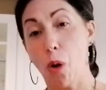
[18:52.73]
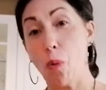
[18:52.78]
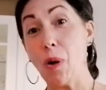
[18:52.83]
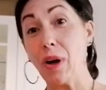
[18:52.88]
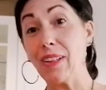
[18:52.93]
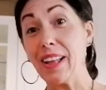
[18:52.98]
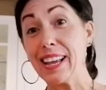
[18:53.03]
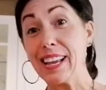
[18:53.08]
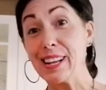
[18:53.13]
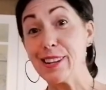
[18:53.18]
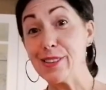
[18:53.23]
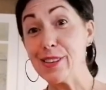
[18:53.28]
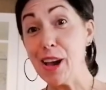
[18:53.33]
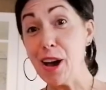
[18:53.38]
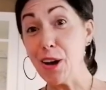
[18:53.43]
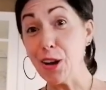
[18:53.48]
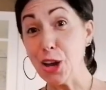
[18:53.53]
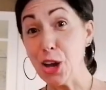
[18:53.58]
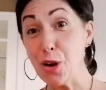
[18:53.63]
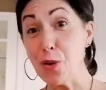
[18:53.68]
Well, I can
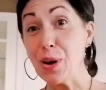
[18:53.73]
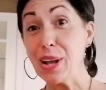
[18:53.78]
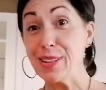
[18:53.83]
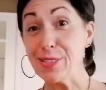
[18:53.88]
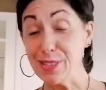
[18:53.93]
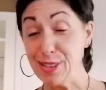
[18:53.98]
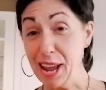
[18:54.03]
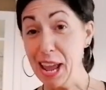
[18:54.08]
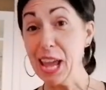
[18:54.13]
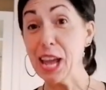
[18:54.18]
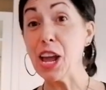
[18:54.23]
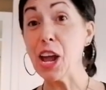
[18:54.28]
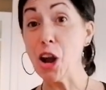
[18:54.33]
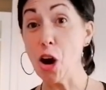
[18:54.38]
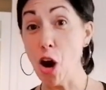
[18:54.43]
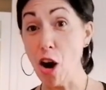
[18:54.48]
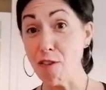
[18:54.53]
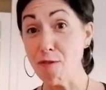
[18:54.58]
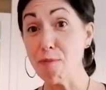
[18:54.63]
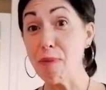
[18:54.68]
tell you it's
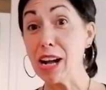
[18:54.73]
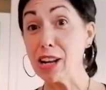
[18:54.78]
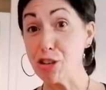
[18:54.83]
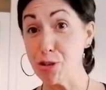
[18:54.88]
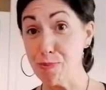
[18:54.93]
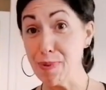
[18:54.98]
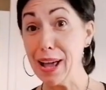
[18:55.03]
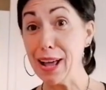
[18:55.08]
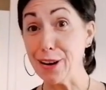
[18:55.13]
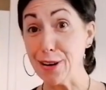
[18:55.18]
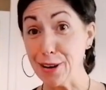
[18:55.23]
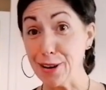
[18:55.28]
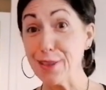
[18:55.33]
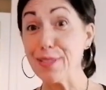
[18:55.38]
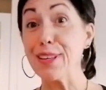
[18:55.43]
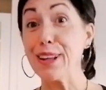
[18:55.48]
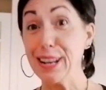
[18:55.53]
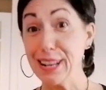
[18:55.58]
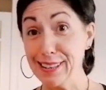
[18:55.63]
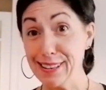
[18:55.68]
taking off much better
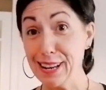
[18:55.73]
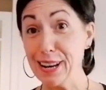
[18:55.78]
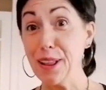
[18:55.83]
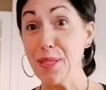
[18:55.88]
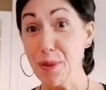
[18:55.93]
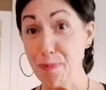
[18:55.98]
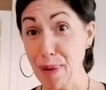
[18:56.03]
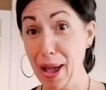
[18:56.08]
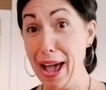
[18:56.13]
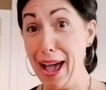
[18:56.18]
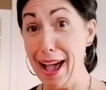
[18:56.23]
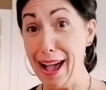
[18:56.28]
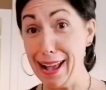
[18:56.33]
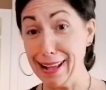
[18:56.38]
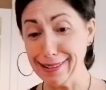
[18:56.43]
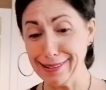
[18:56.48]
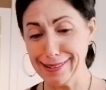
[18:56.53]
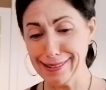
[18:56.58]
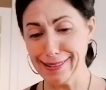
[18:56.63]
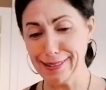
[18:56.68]
than it did in the
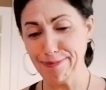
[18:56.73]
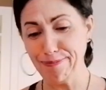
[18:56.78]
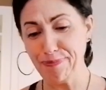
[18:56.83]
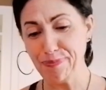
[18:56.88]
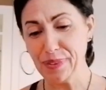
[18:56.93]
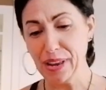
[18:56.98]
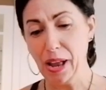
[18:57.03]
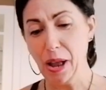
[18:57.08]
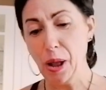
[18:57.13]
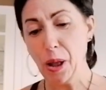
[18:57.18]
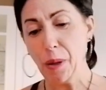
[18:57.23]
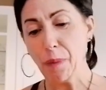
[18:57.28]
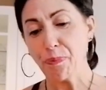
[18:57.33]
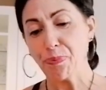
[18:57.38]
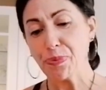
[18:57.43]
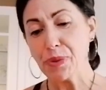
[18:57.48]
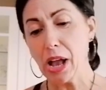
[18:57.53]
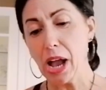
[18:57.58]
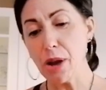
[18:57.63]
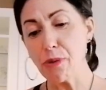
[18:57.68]
past.
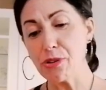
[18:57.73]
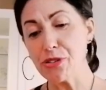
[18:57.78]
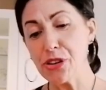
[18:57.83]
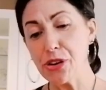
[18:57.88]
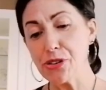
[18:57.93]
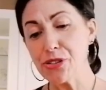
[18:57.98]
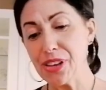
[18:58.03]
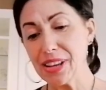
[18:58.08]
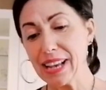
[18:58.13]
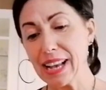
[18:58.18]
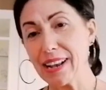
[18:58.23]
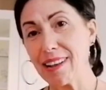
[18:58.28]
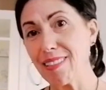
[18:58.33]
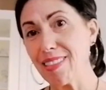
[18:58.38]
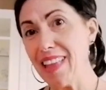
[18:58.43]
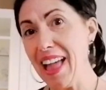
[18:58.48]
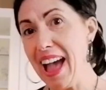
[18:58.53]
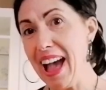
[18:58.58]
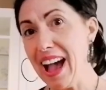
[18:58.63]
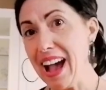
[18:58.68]
I was using a
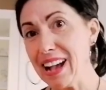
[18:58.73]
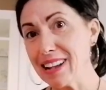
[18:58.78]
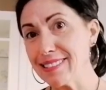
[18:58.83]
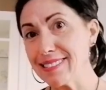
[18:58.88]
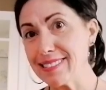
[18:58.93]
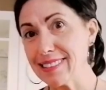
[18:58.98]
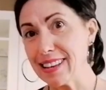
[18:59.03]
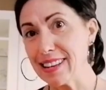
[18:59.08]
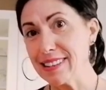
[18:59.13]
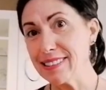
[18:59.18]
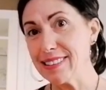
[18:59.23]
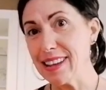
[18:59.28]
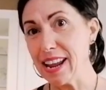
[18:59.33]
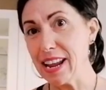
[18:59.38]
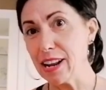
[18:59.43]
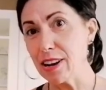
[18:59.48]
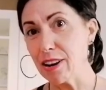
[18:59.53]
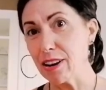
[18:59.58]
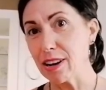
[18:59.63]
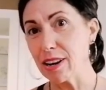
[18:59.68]
glass
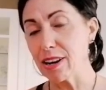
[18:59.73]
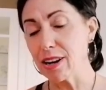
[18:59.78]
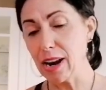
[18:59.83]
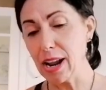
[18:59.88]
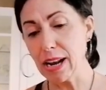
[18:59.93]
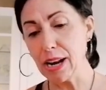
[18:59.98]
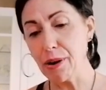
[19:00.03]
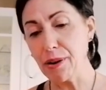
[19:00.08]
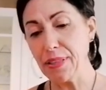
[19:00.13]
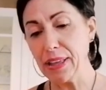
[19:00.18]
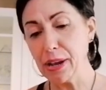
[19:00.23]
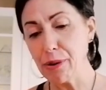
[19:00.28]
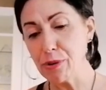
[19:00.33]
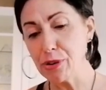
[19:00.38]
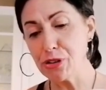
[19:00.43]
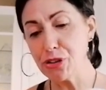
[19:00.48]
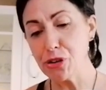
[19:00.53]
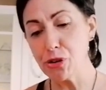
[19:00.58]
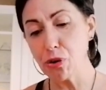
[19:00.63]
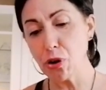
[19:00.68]
container, and I think it
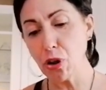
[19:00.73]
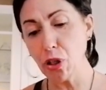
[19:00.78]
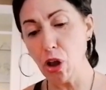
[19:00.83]
was too